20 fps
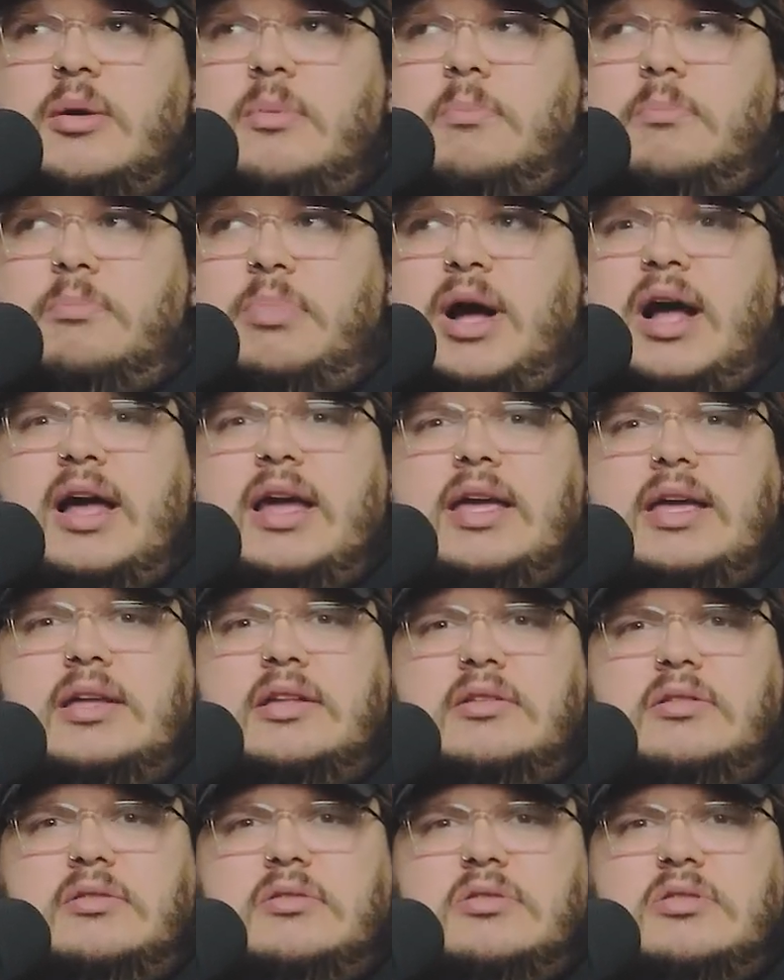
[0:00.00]
by
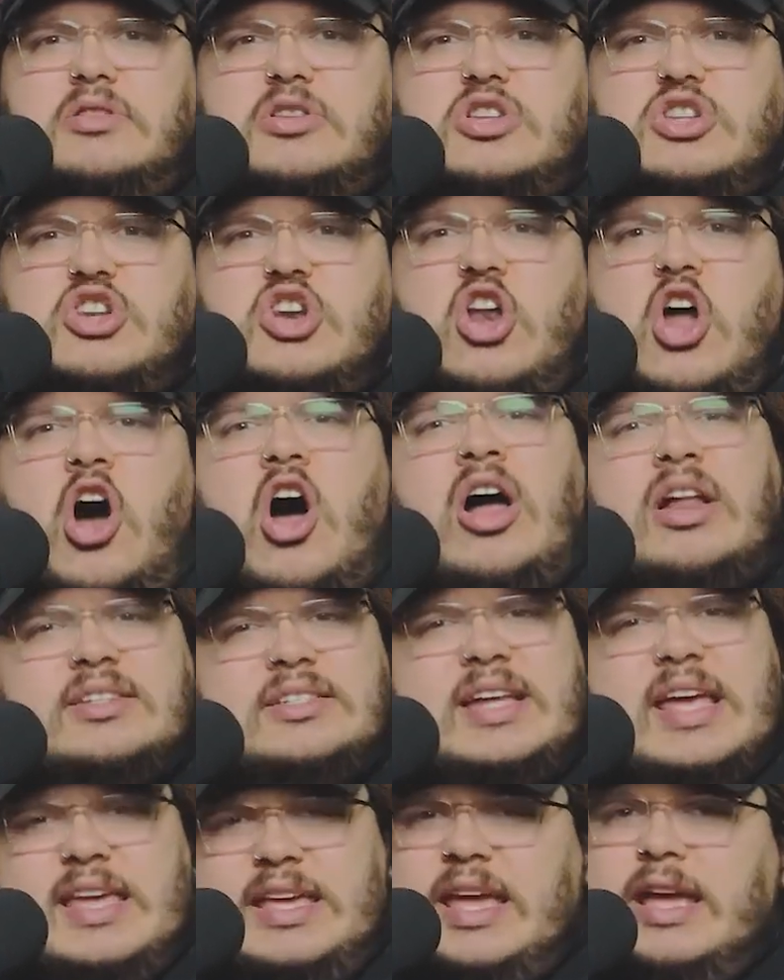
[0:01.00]
not
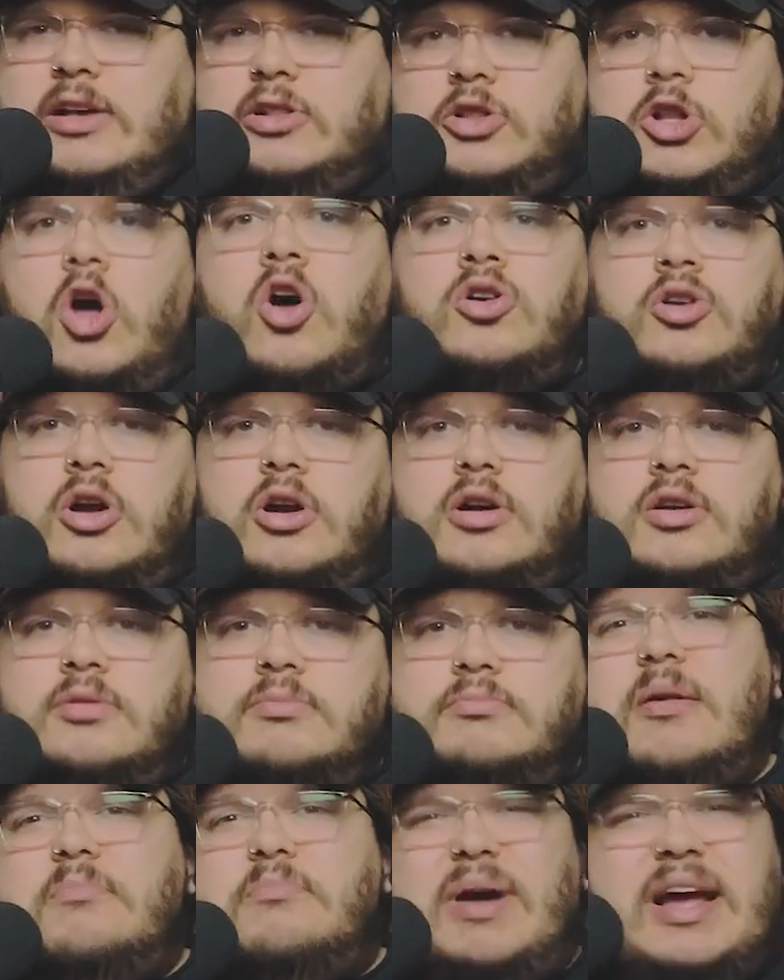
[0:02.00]
taking longer
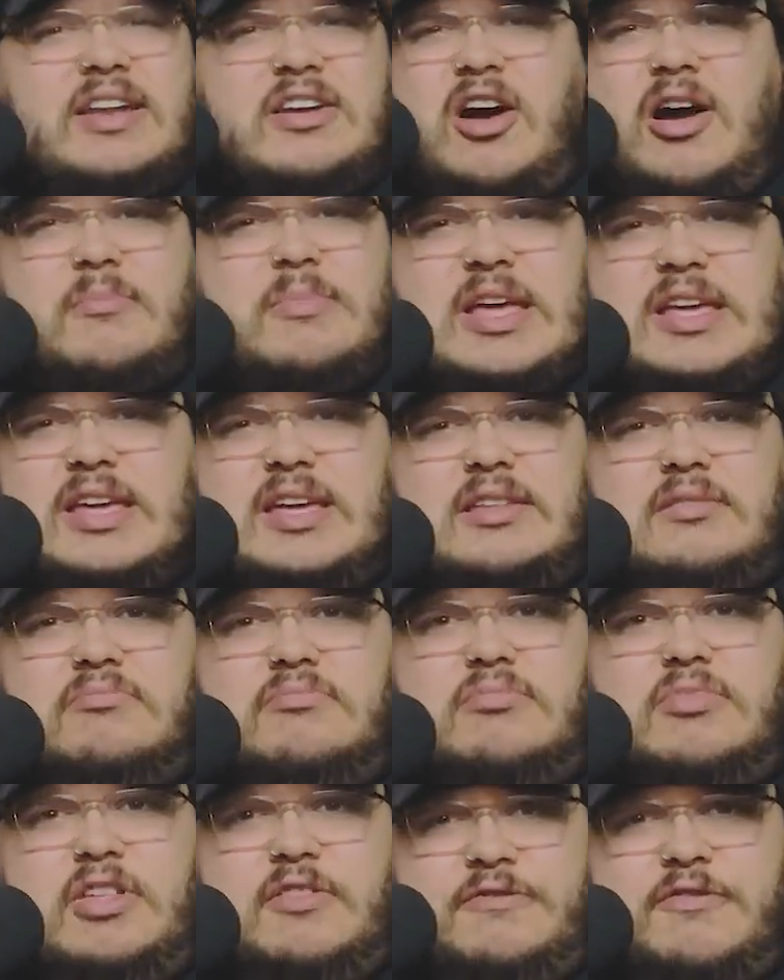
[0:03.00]
by not making
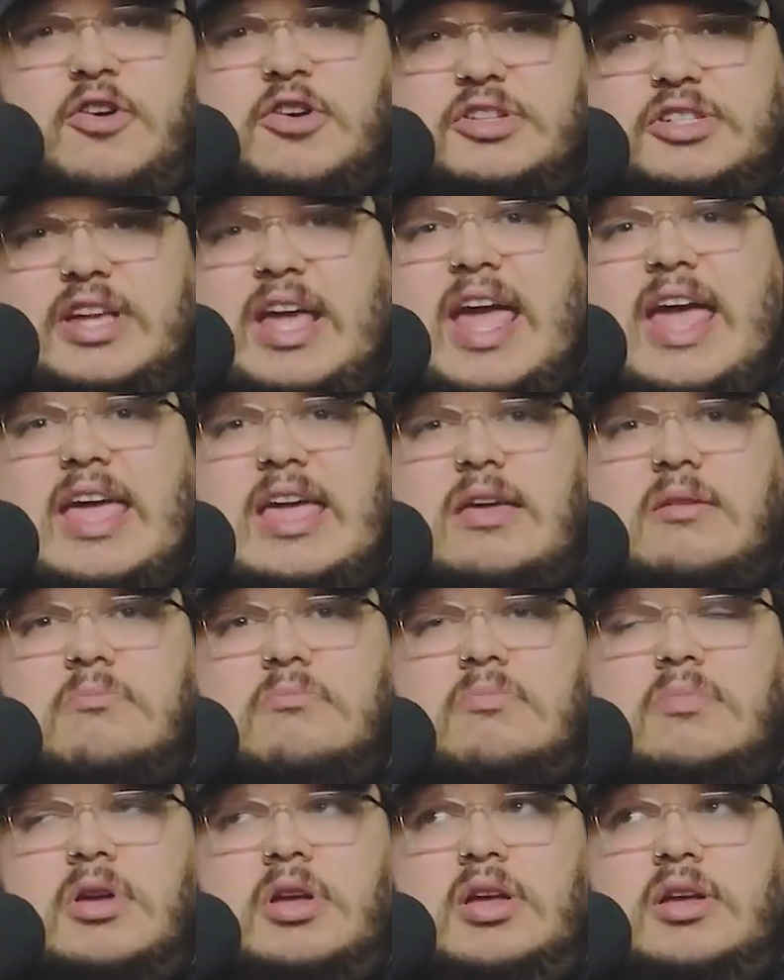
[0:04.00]
the first
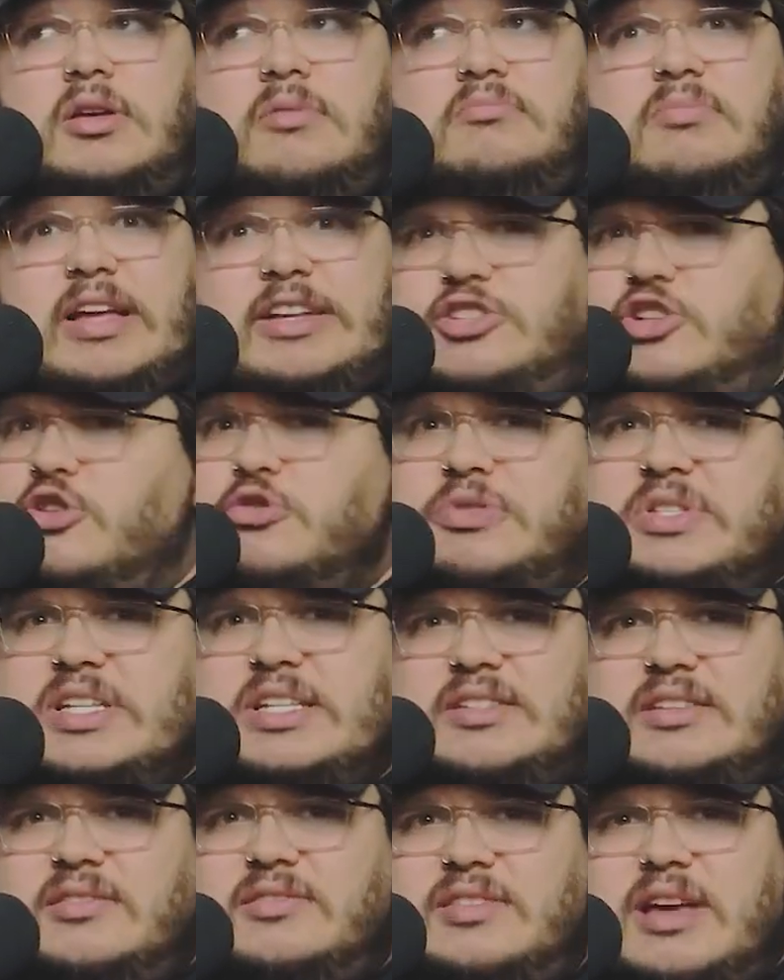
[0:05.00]
game like two
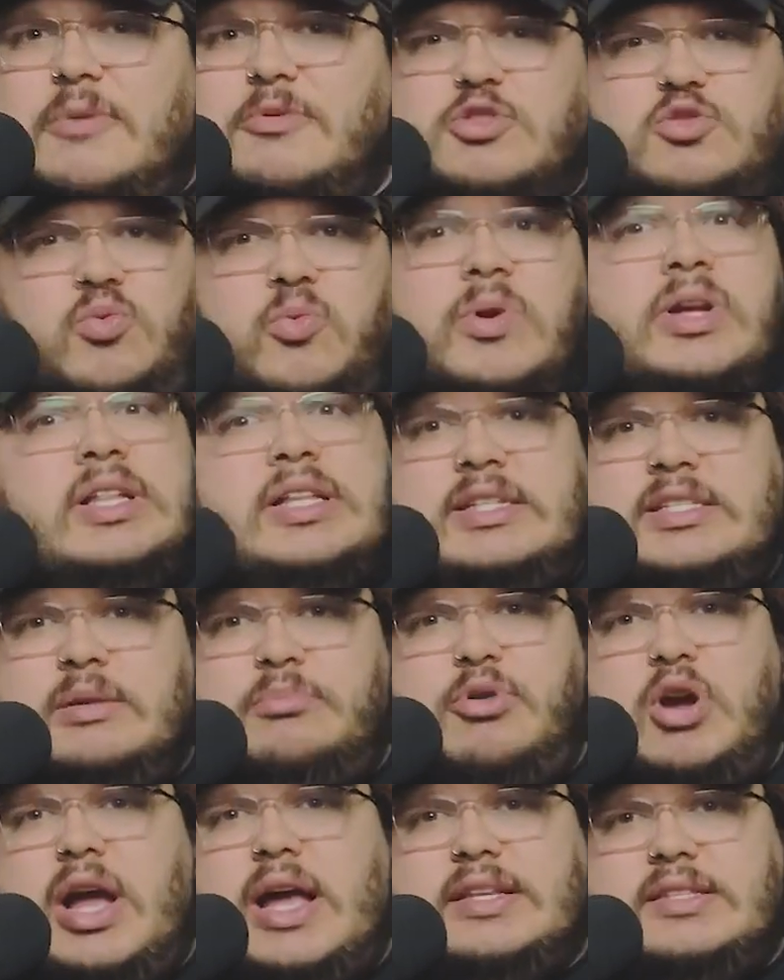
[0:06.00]
seasons. I was really
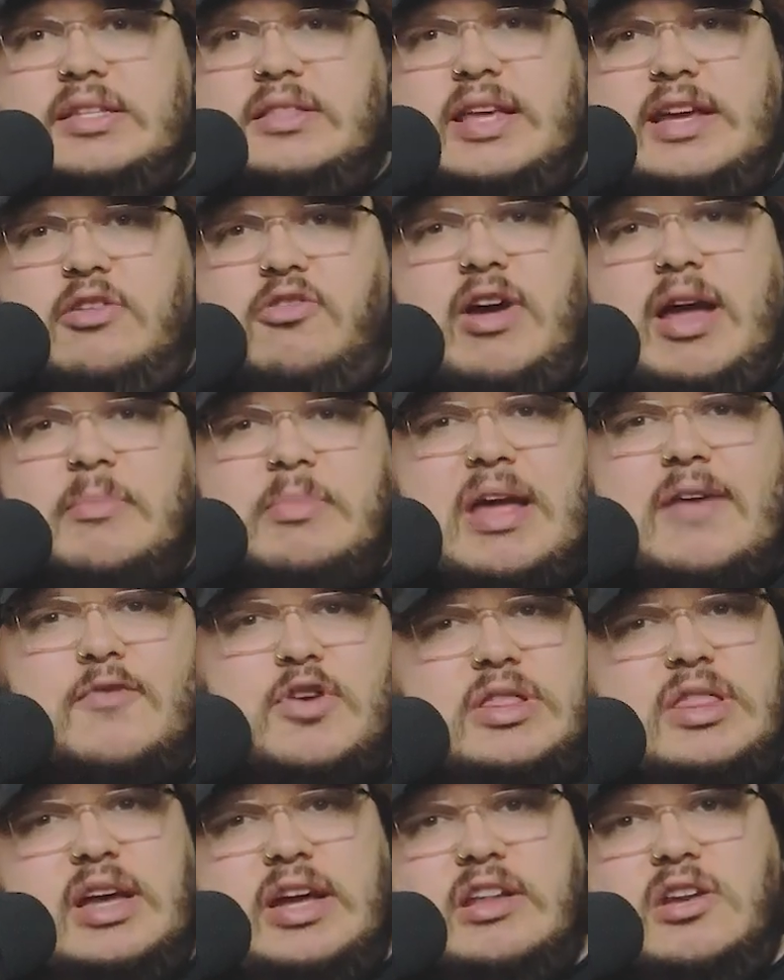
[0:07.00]
surprised that they crammed
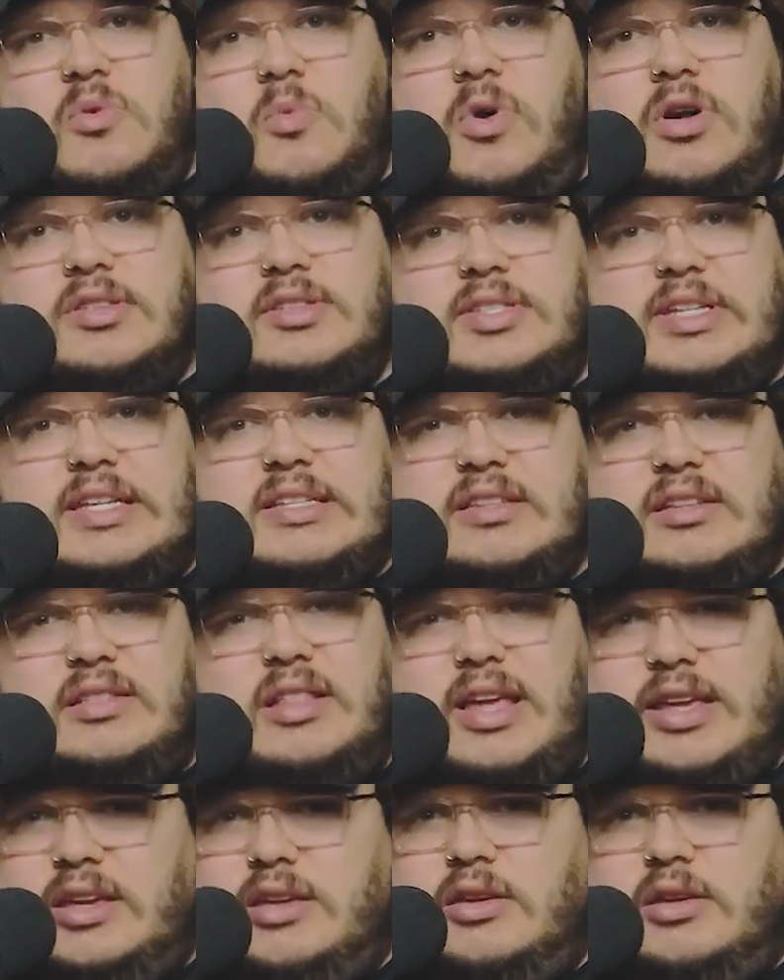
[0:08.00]
everything into one season.
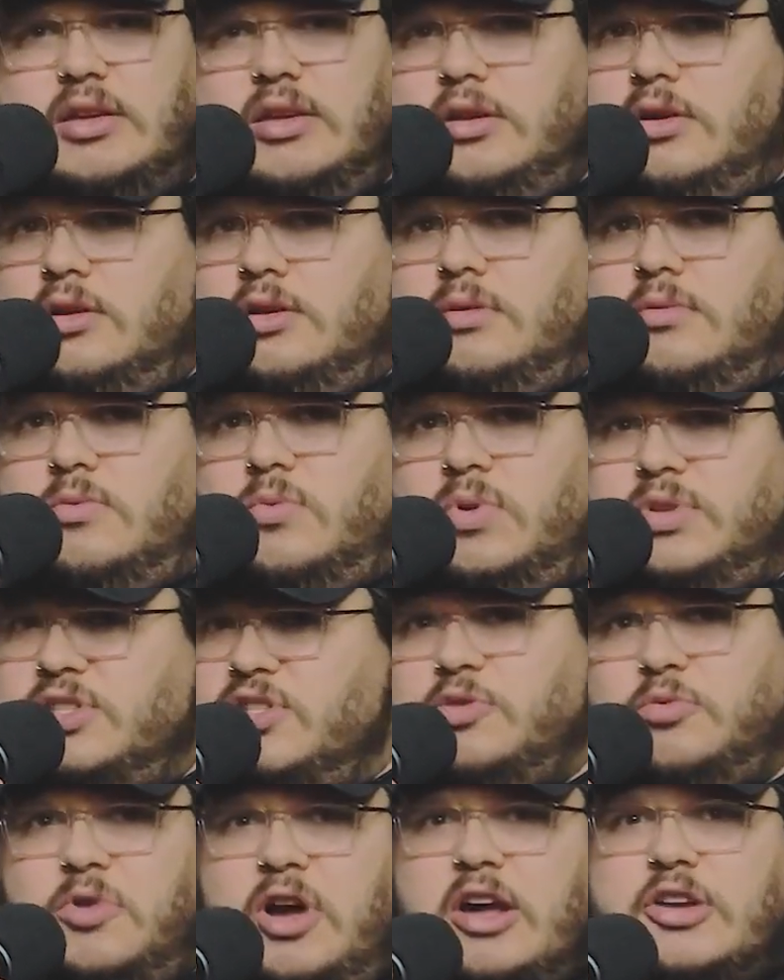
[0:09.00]
Like, what's
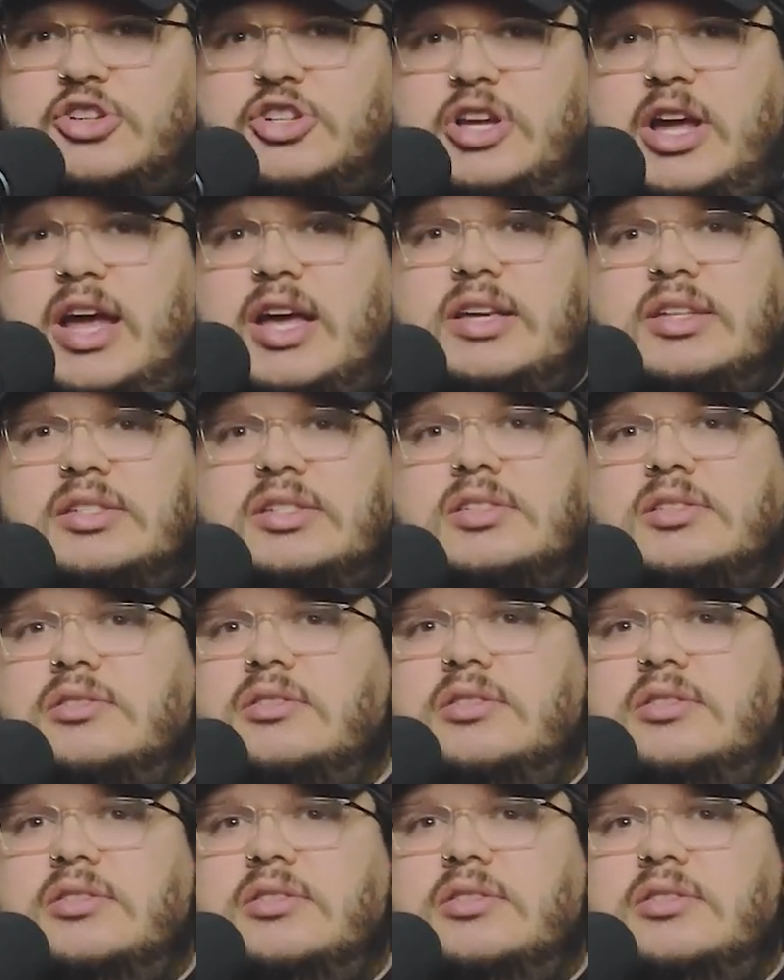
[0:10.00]
the rush, guys?